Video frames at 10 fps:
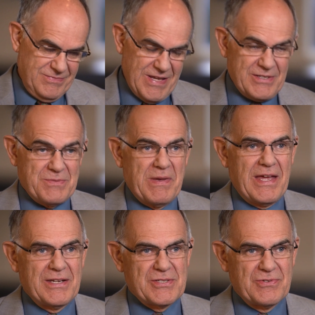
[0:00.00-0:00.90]
as
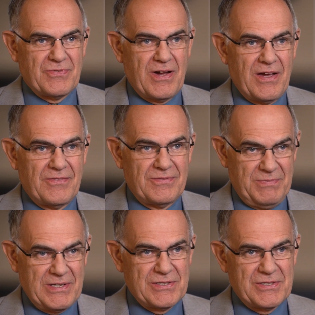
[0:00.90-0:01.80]
man has survived,
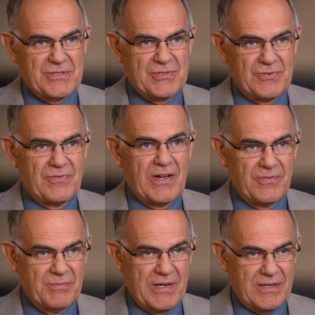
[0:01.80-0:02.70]
because it's a
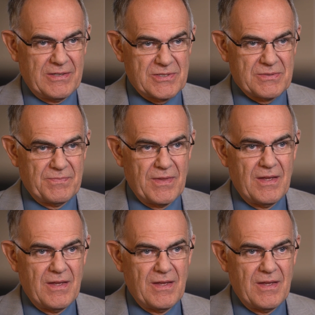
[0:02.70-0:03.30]
survival mechanism.